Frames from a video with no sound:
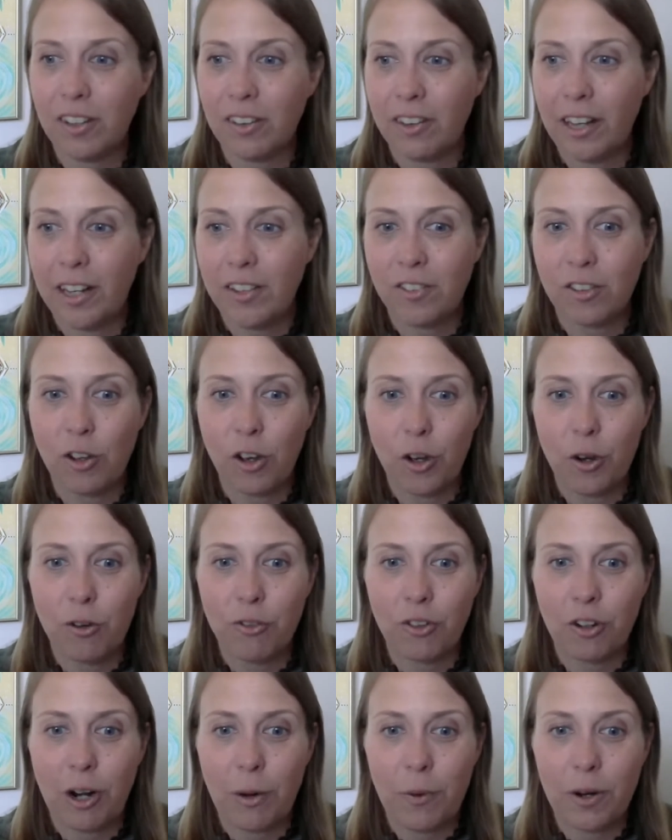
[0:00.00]
And let's go
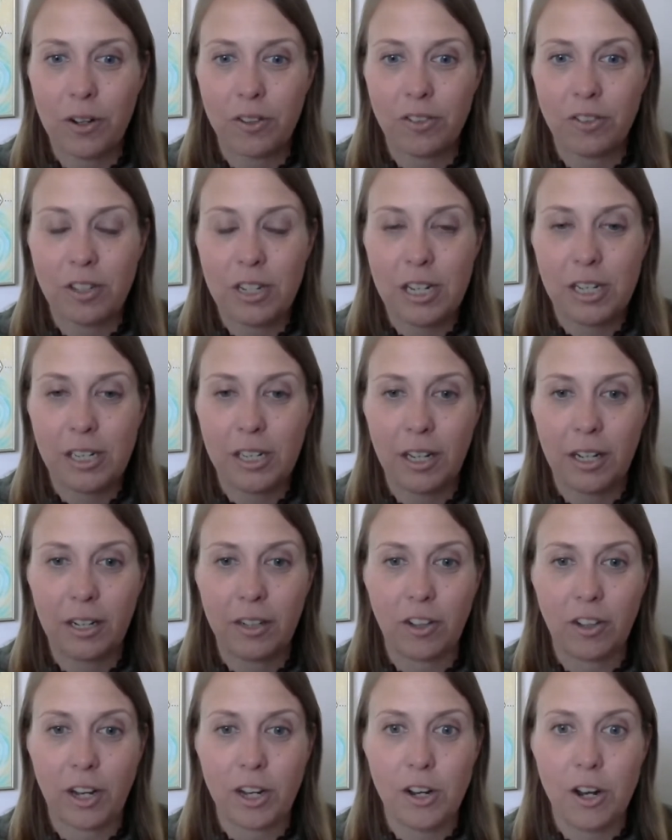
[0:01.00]
over. I want to sneak in
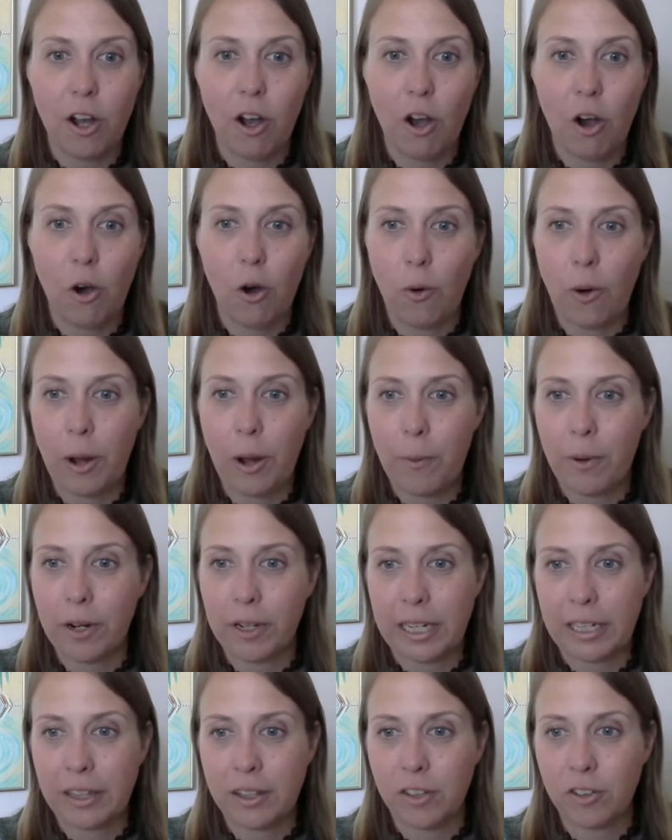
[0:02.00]
because I know I
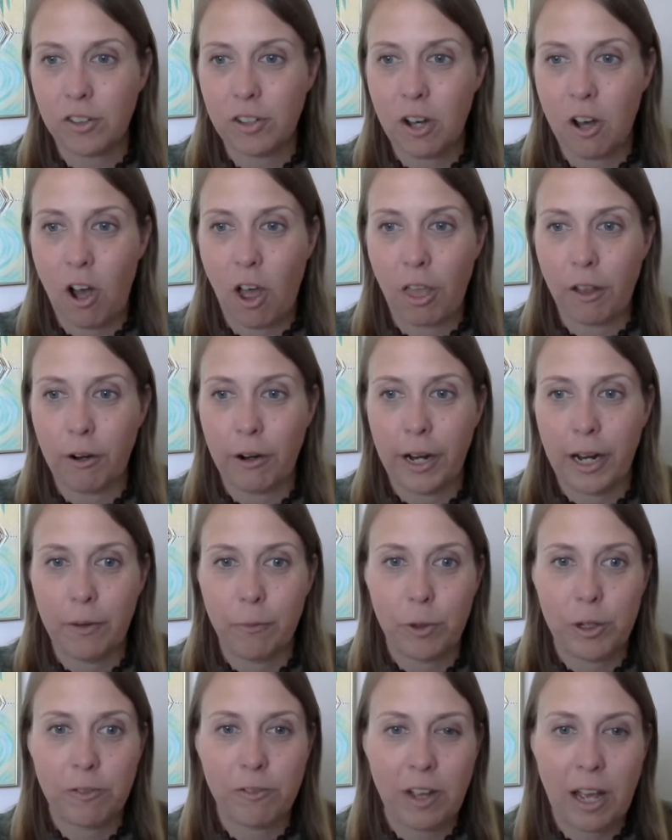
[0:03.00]
want to get this caller
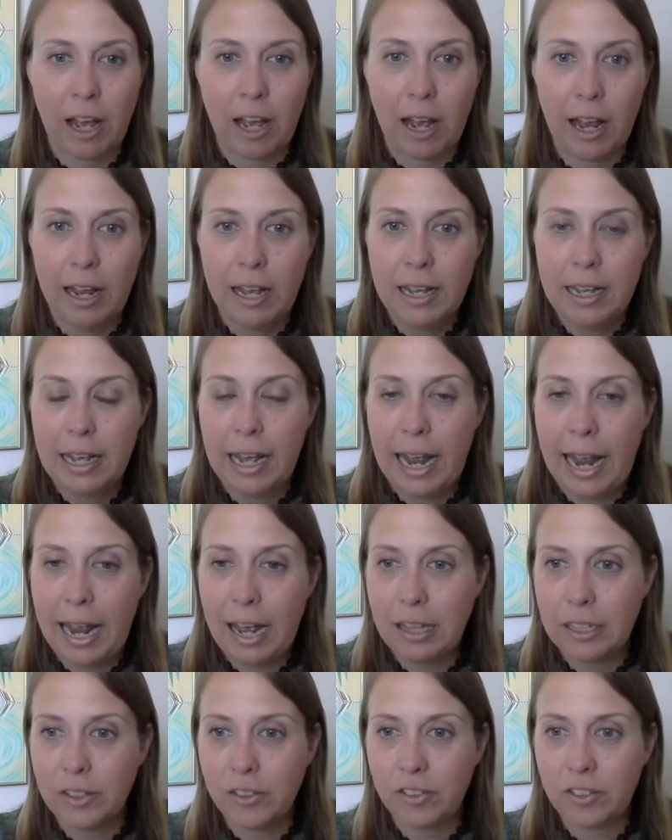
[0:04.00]
in. We've got
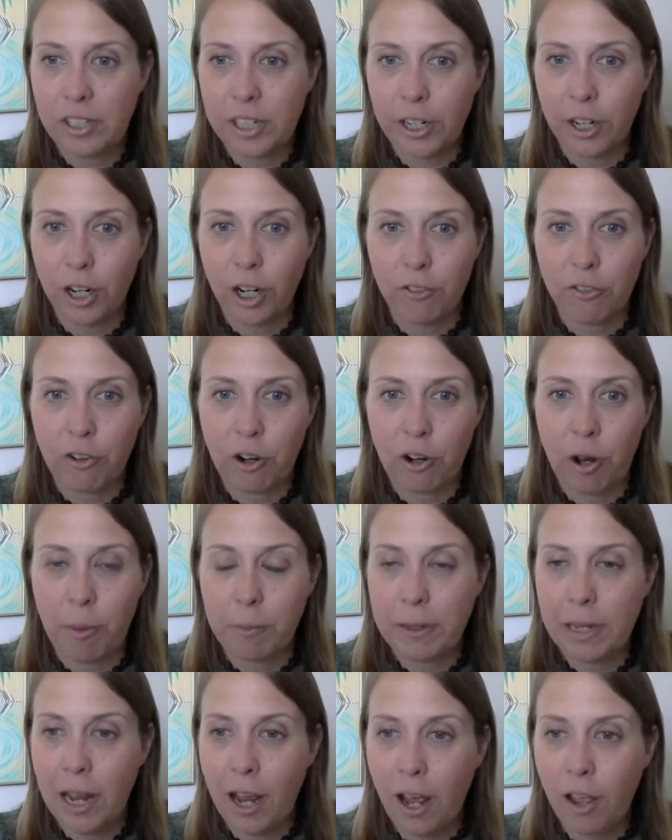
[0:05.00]
Alice here
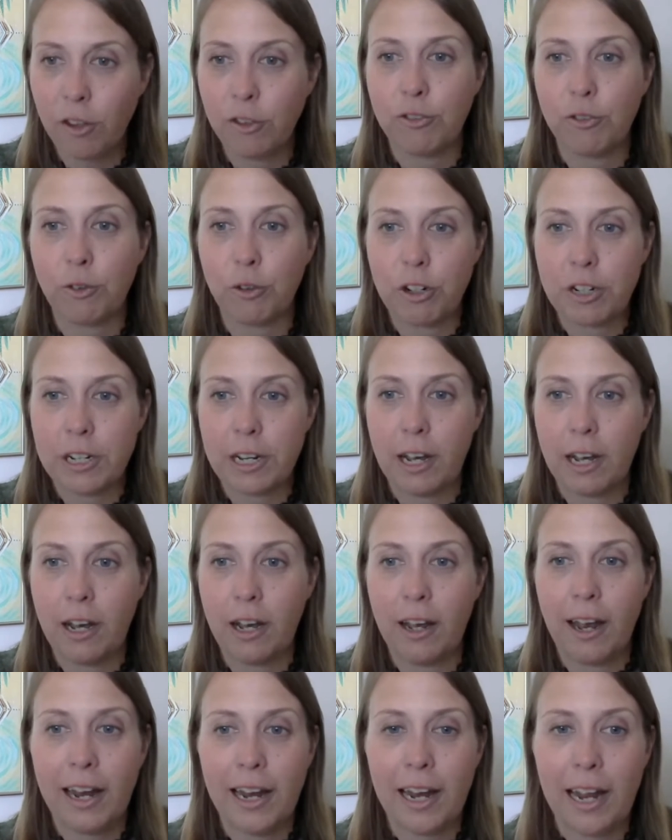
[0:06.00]
from
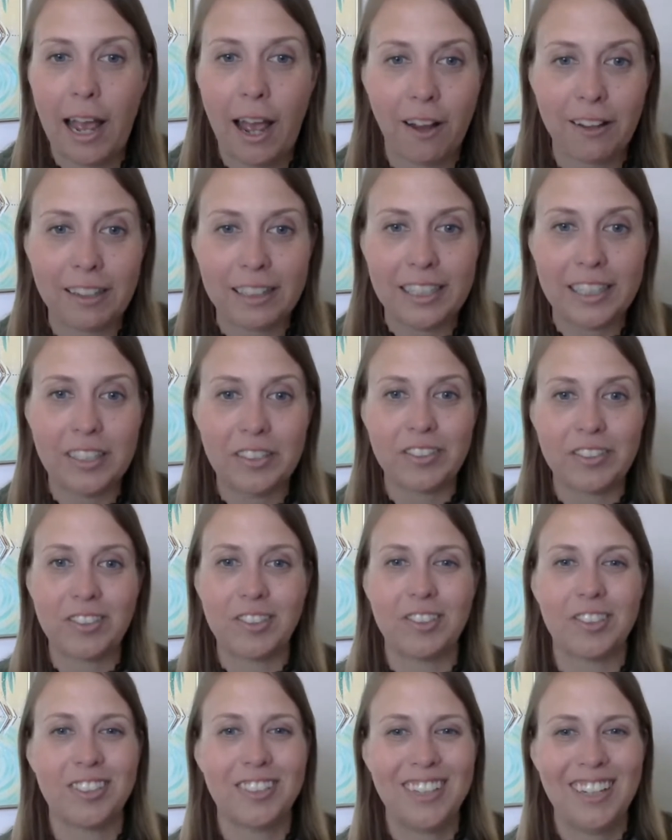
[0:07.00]
California. Hey,
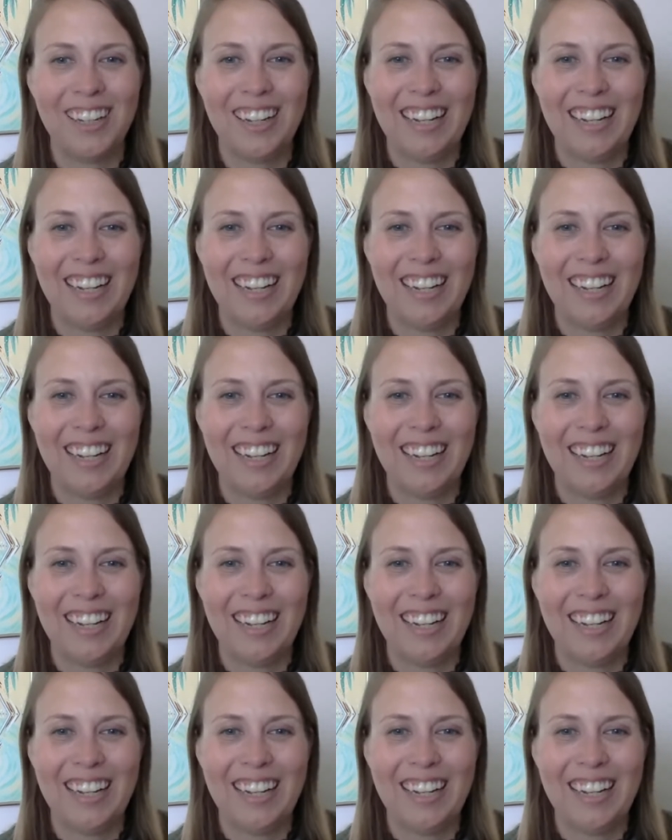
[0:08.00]
Alice.